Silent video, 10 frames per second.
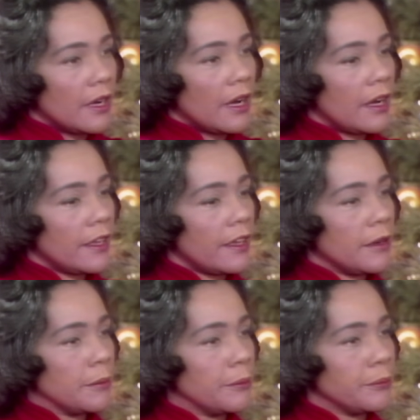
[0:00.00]
I
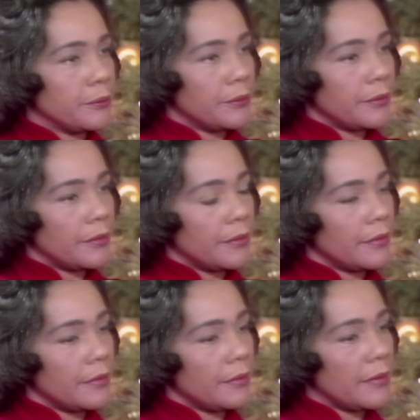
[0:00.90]
am
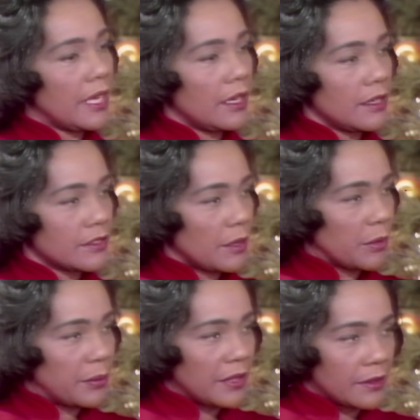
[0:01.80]
making some
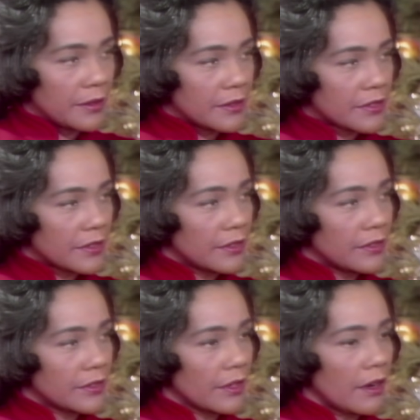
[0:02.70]

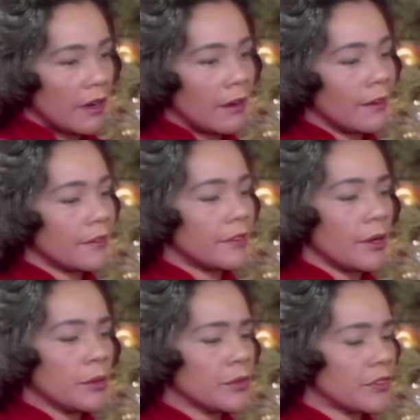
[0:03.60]
appearances.
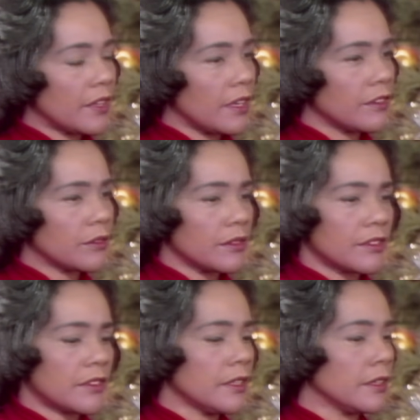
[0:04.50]
Those things
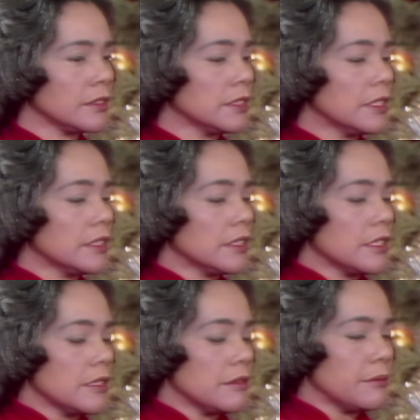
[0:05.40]
still,
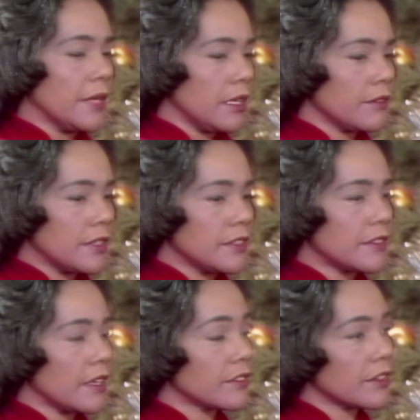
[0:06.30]
many of these
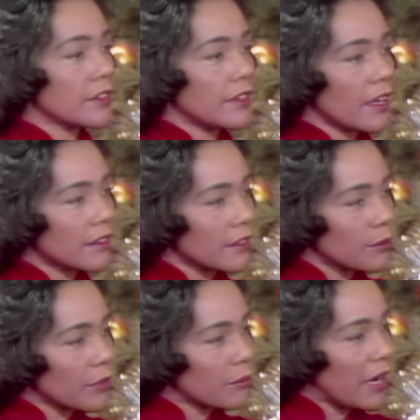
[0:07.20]
things are connected
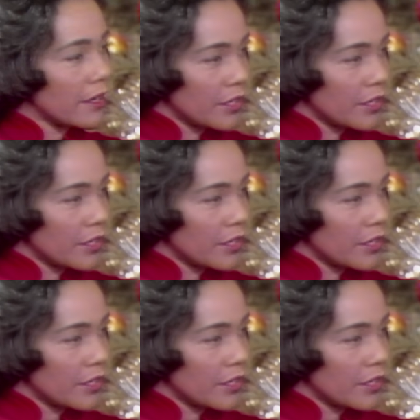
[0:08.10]
with my